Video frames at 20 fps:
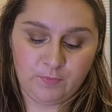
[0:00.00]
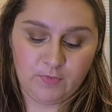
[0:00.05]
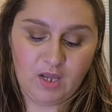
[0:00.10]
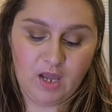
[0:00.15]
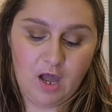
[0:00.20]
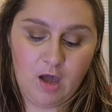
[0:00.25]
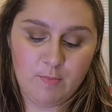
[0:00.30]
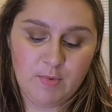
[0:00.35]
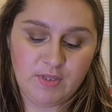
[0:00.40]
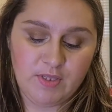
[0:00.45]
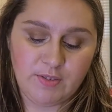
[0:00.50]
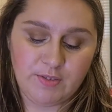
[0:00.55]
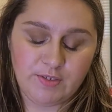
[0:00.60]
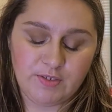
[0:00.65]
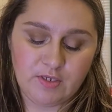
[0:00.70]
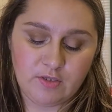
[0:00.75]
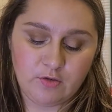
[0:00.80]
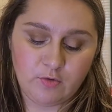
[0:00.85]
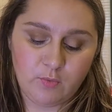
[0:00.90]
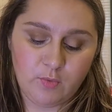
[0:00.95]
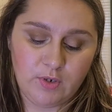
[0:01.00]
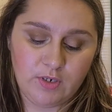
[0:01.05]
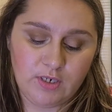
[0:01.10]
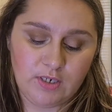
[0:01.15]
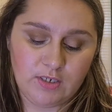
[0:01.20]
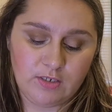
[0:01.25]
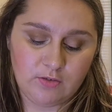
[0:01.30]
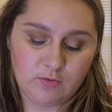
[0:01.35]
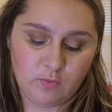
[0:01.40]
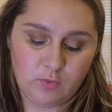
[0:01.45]
And then this other one
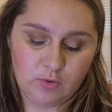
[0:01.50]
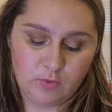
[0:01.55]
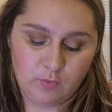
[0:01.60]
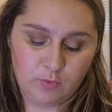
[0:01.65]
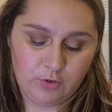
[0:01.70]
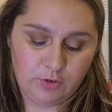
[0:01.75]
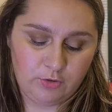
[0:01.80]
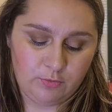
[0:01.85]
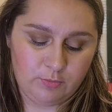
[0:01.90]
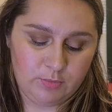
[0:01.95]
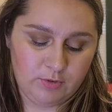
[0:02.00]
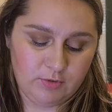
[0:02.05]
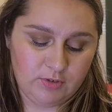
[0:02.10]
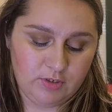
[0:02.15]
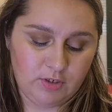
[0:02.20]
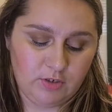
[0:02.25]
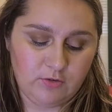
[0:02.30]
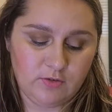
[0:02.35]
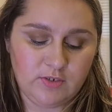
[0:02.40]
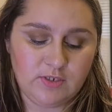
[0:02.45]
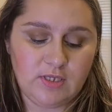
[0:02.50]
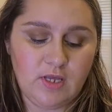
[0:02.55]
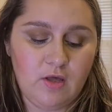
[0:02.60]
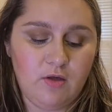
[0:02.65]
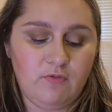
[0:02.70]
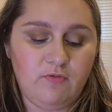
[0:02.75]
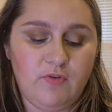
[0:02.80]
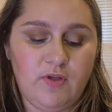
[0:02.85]
is one where you build it yourself,